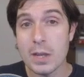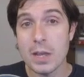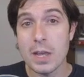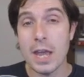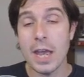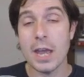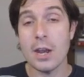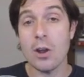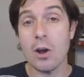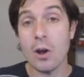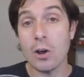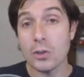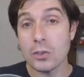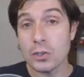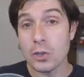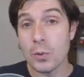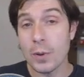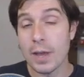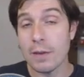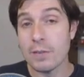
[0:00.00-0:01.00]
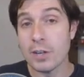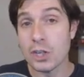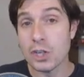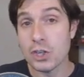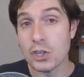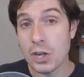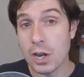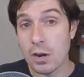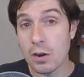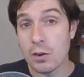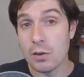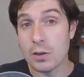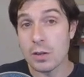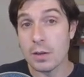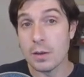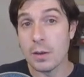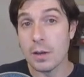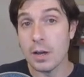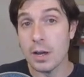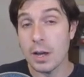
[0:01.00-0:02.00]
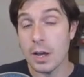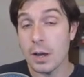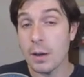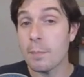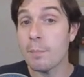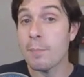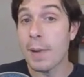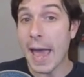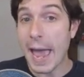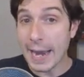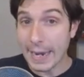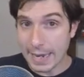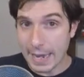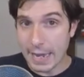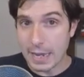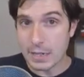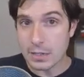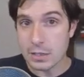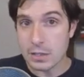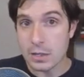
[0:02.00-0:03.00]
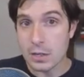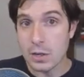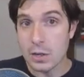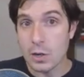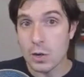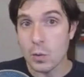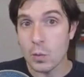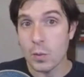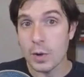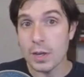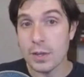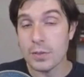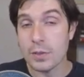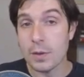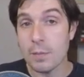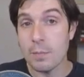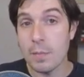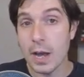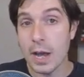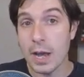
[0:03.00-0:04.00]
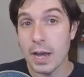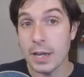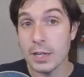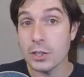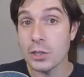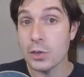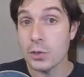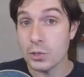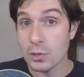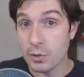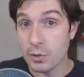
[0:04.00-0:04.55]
and also have a shared uh, backend with my user